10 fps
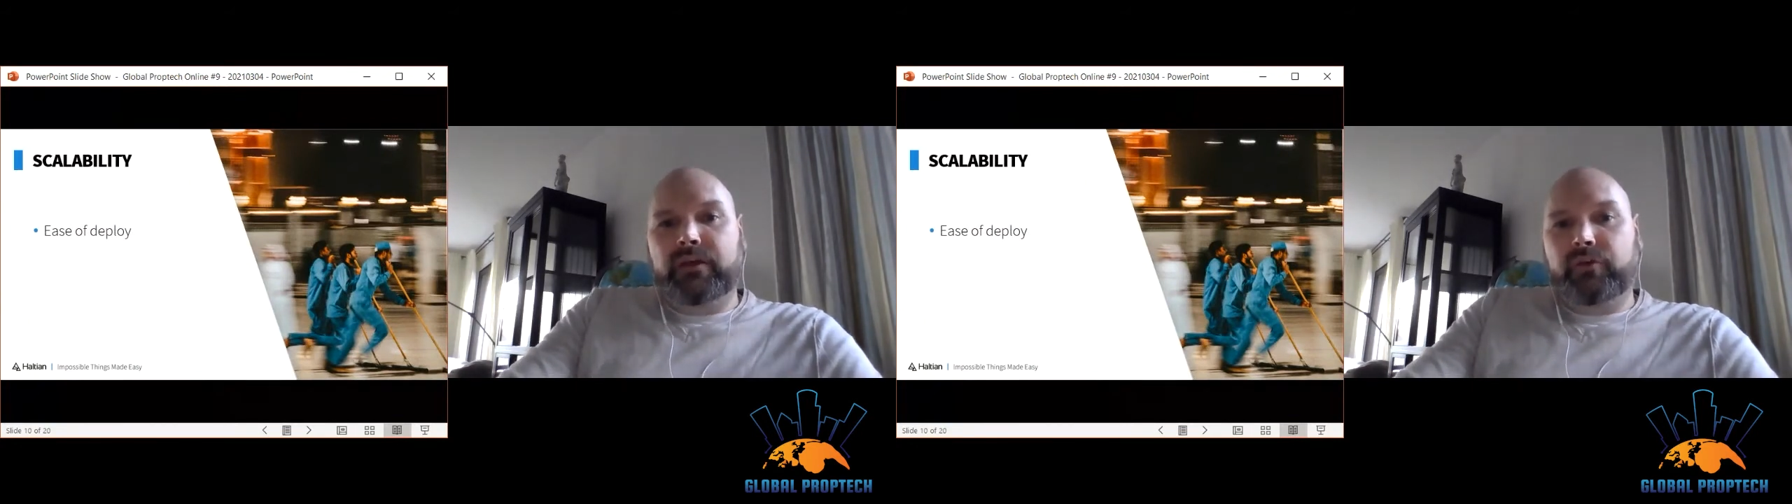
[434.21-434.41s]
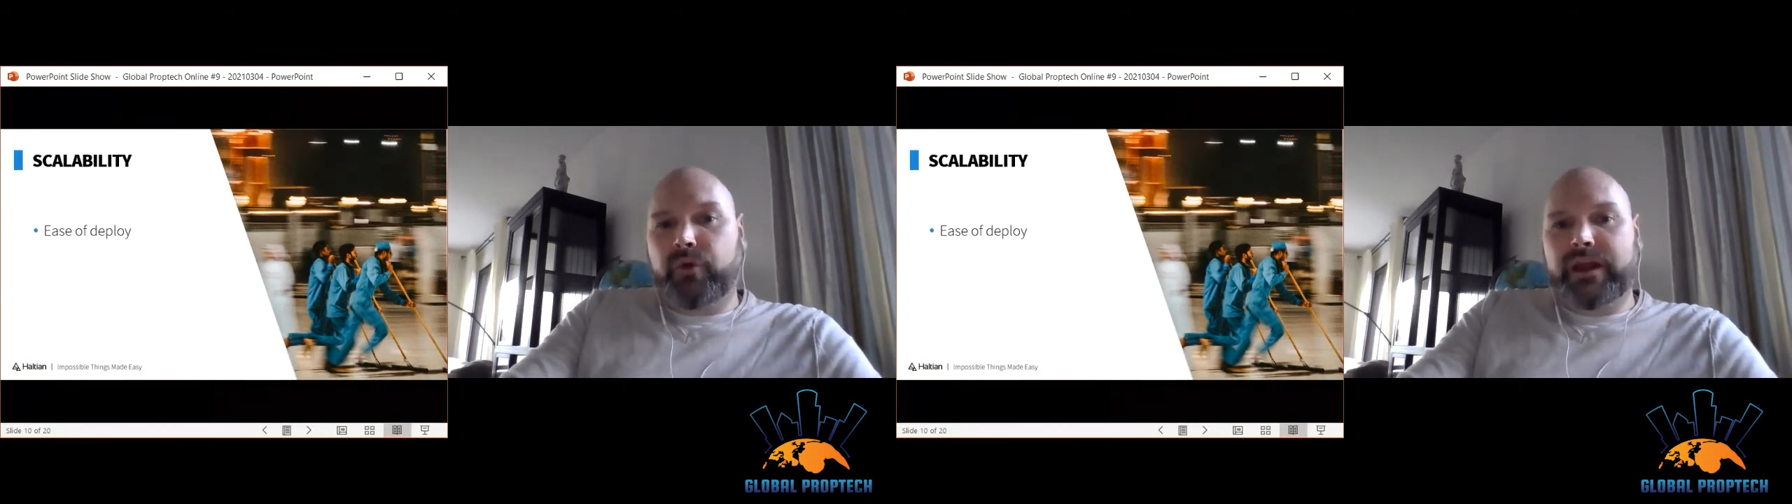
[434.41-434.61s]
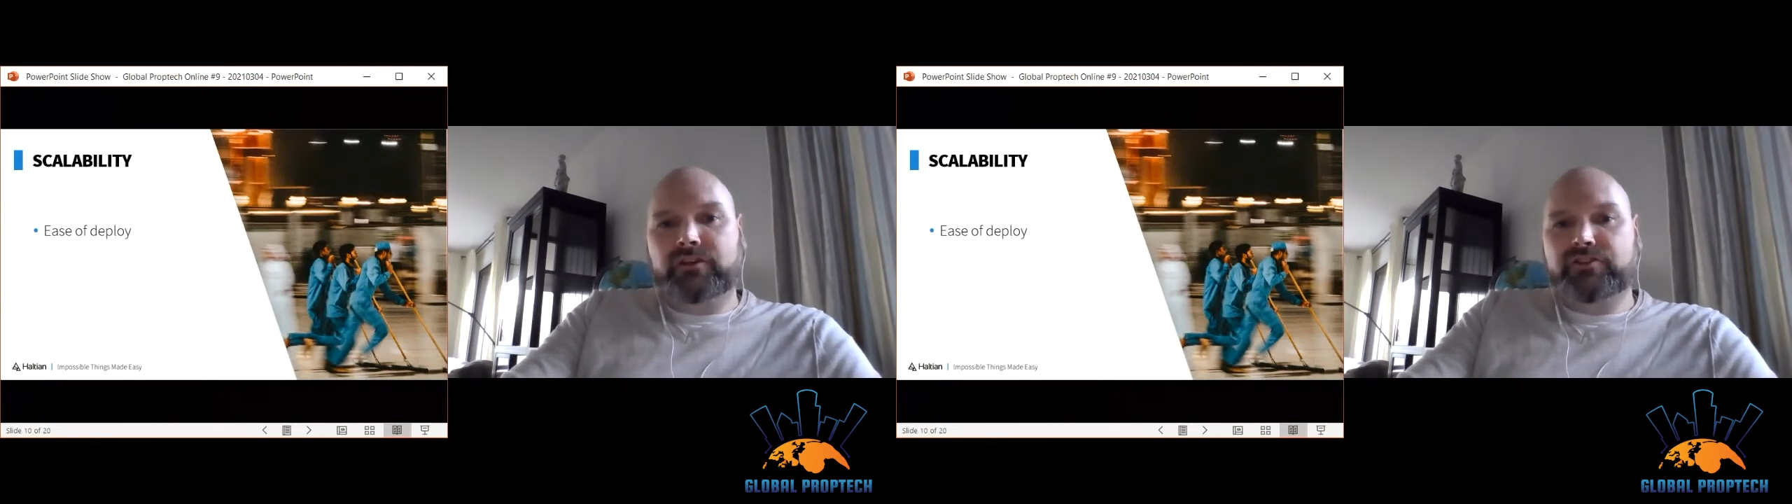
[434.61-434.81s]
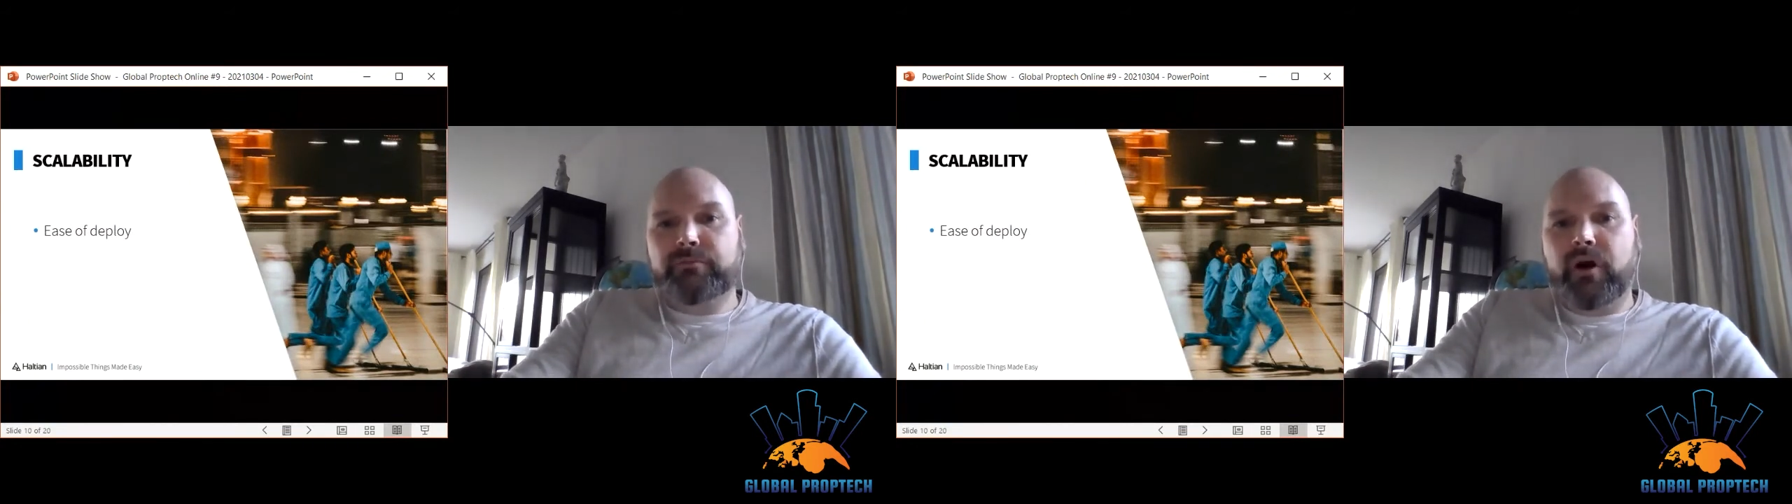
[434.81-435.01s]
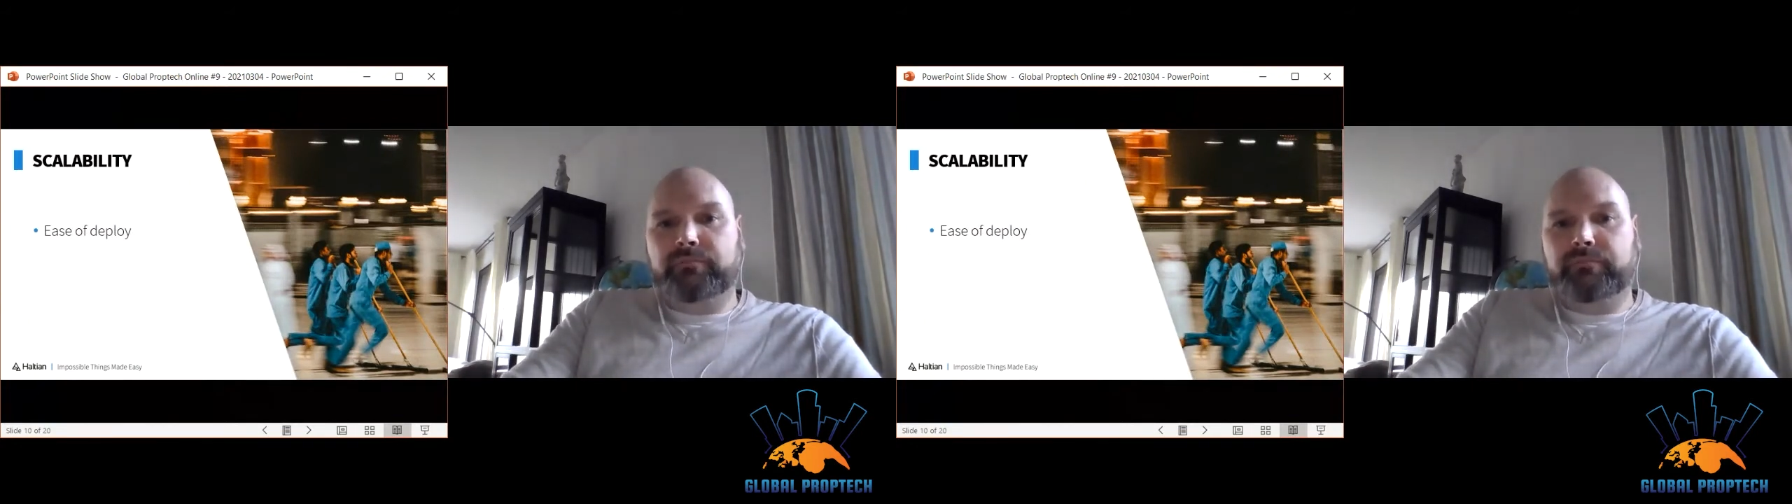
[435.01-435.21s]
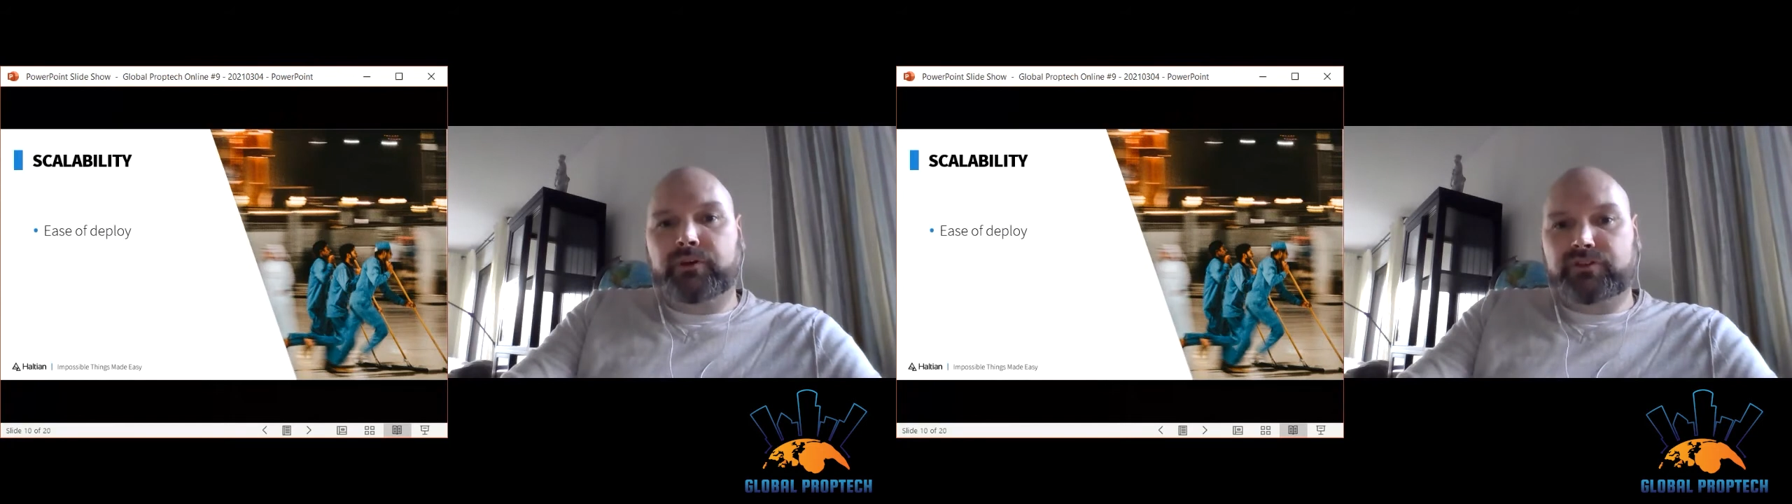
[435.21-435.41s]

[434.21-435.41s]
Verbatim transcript: Creating a small, a